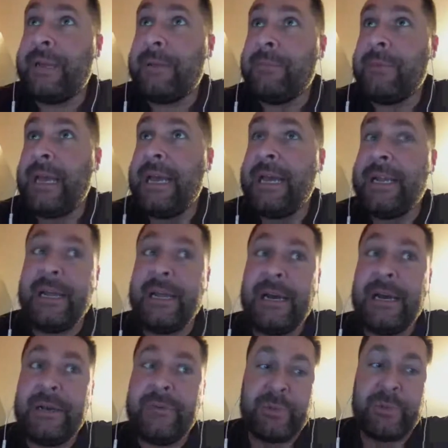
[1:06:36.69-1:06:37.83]
and it
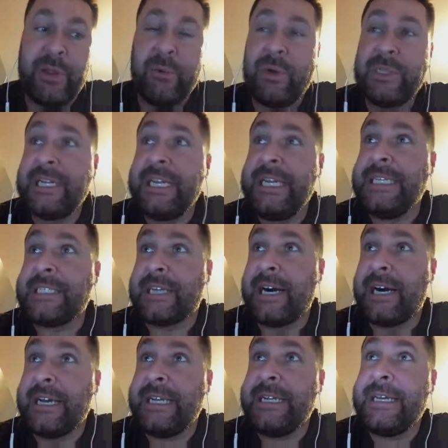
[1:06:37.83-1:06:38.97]
was one of the ones that he
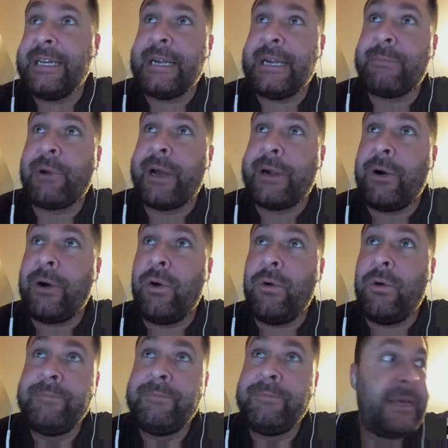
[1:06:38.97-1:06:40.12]
signed, and I brought it home.
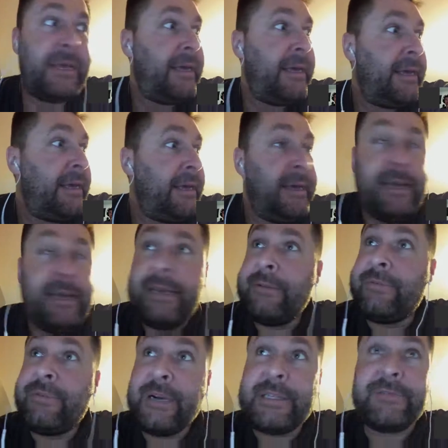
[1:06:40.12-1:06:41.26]
And
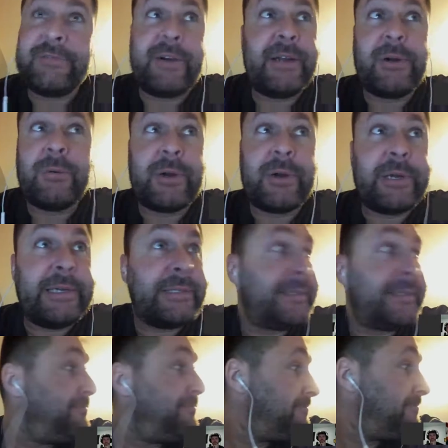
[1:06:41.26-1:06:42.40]
fucked if I know where it is.
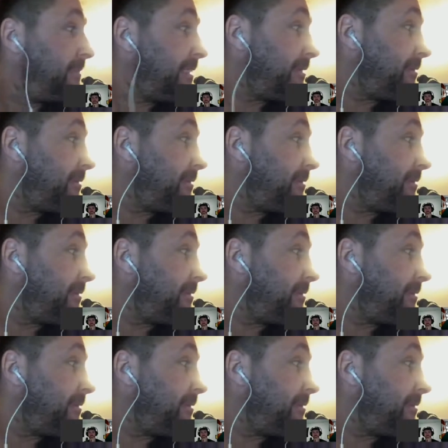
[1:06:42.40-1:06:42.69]
So.